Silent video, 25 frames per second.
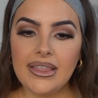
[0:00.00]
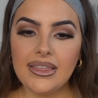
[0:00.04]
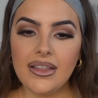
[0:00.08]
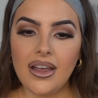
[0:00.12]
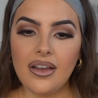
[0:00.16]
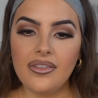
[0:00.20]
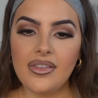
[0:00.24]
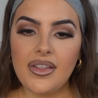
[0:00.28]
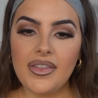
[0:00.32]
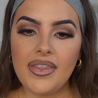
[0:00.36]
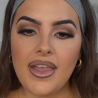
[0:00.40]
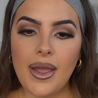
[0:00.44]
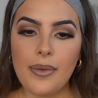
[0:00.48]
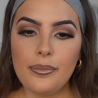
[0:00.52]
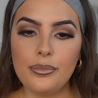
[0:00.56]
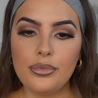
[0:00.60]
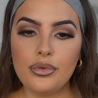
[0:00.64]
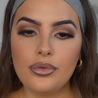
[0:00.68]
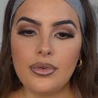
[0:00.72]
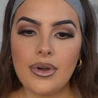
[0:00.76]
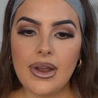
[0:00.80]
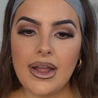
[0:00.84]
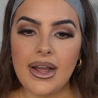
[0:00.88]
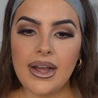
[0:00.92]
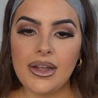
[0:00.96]
I love that that
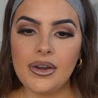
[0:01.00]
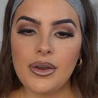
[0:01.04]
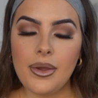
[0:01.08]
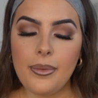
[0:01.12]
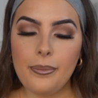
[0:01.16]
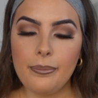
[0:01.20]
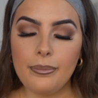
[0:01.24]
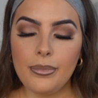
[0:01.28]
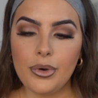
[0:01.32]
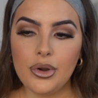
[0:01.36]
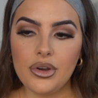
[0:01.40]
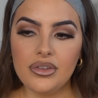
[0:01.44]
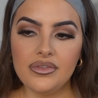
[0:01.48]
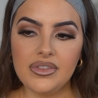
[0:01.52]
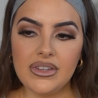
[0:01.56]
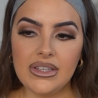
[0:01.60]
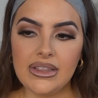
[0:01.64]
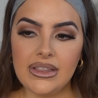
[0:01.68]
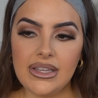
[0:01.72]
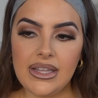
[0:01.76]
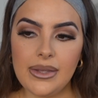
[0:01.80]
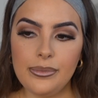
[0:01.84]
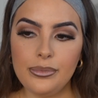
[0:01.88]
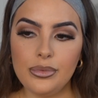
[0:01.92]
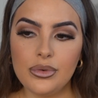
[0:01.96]
brown mauve
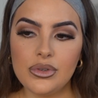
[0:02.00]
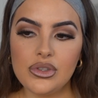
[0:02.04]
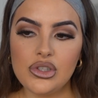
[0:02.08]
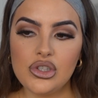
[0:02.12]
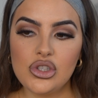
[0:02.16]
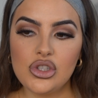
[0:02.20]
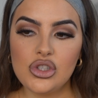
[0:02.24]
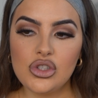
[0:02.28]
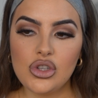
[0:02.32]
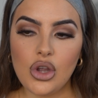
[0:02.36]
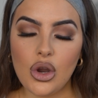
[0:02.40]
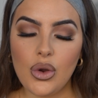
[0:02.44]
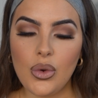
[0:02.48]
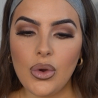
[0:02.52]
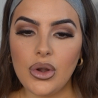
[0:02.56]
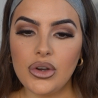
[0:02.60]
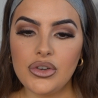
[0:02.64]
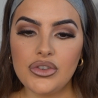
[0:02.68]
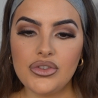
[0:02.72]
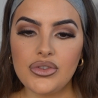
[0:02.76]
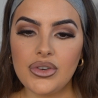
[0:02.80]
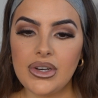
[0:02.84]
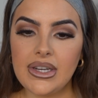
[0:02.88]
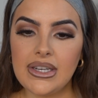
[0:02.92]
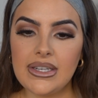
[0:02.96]
lip was so
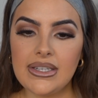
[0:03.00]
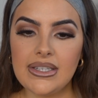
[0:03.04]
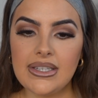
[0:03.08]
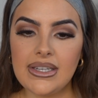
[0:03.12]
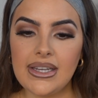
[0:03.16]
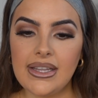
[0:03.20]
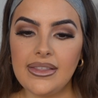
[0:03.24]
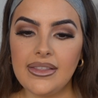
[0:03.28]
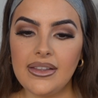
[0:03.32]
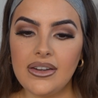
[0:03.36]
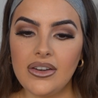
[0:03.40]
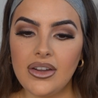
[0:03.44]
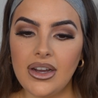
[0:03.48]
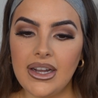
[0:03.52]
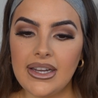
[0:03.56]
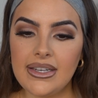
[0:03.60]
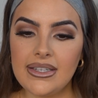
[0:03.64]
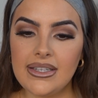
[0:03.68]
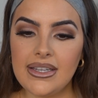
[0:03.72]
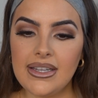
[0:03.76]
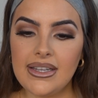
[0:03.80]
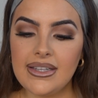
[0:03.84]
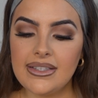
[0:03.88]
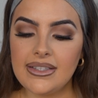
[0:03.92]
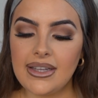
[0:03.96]
on trend in the
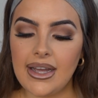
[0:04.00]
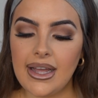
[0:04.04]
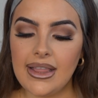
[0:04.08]
90s.